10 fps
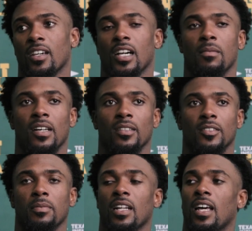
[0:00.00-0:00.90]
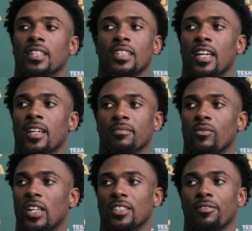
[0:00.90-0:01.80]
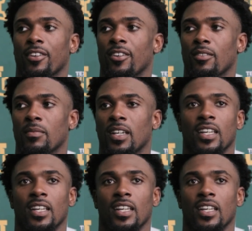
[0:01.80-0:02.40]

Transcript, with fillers: Um, I spend a lot of time watching film.